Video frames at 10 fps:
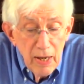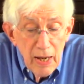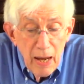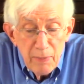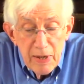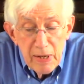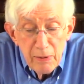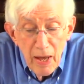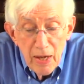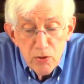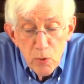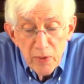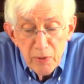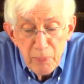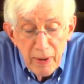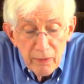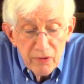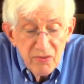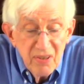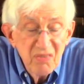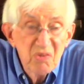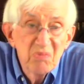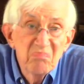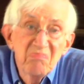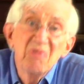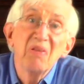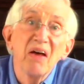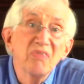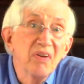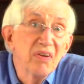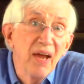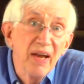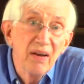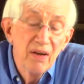How many had joined the parish since 2010,